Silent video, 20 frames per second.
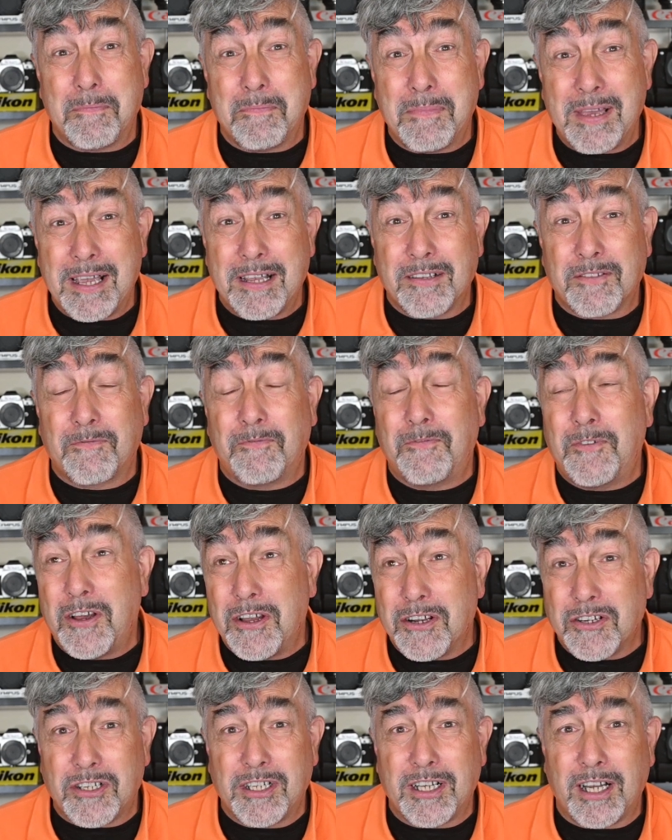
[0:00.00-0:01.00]
me it's
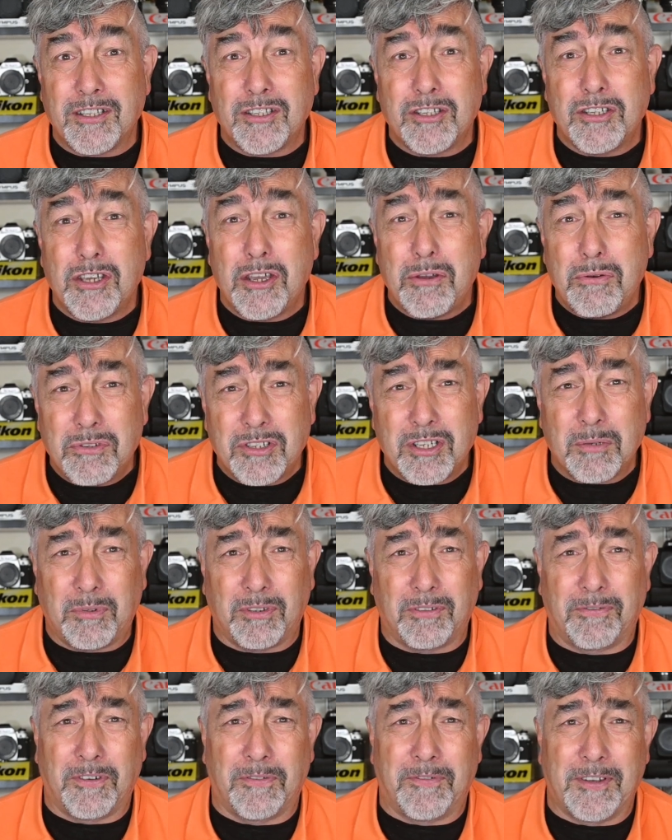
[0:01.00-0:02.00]
virtually
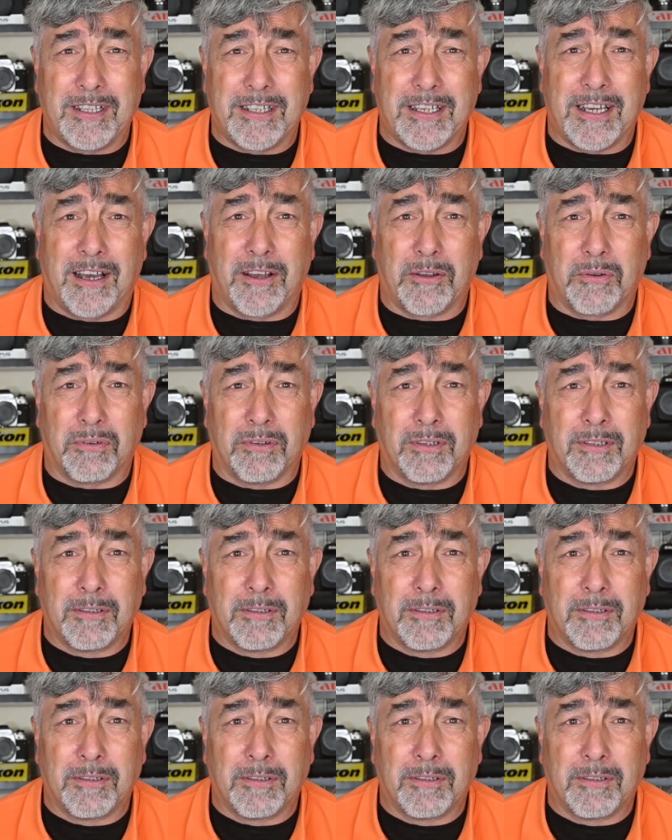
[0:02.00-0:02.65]
unusable for video.